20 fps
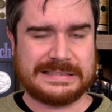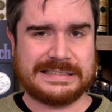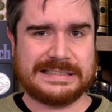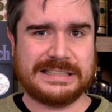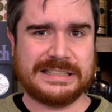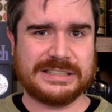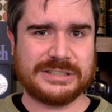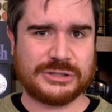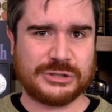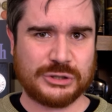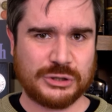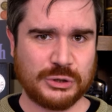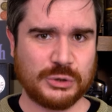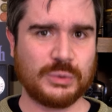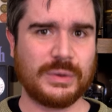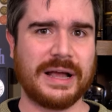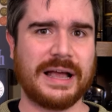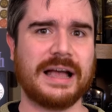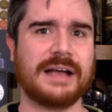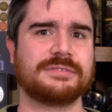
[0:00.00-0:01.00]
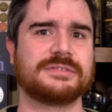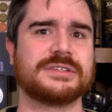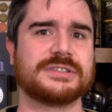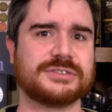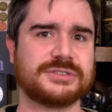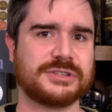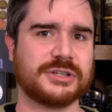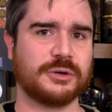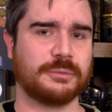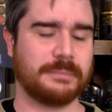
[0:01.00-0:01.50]
You do have to
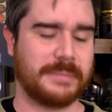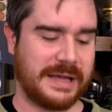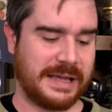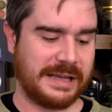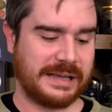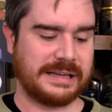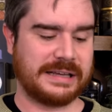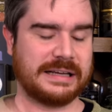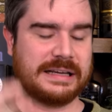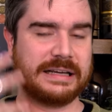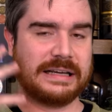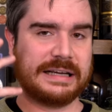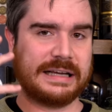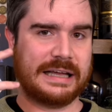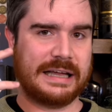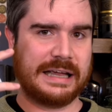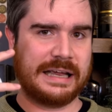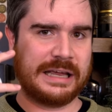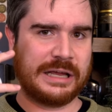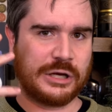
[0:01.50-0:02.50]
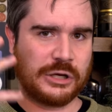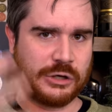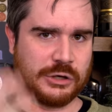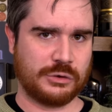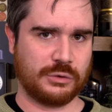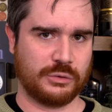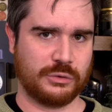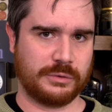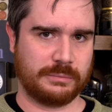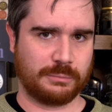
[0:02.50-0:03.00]
still make a
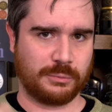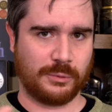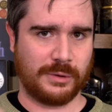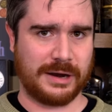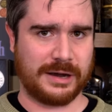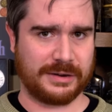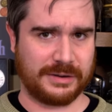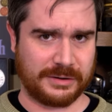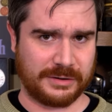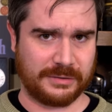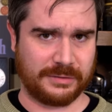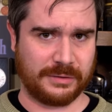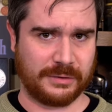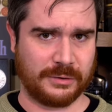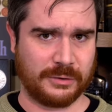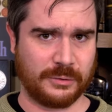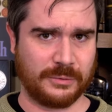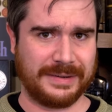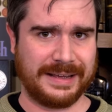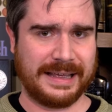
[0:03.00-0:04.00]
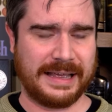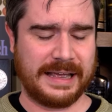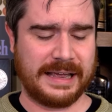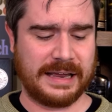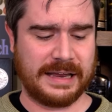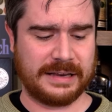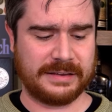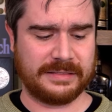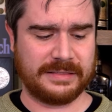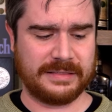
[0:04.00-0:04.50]
good product, though,
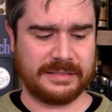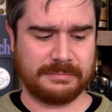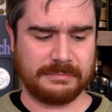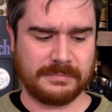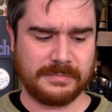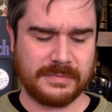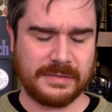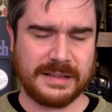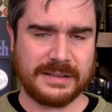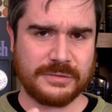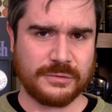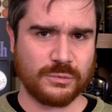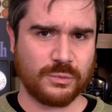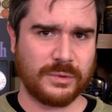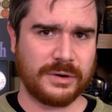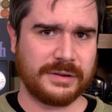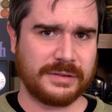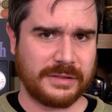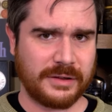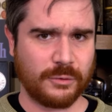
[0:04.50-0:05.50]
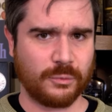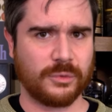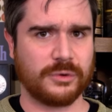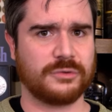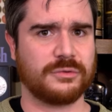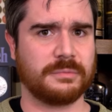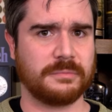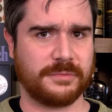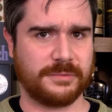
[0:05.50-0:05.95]
and this one, there were some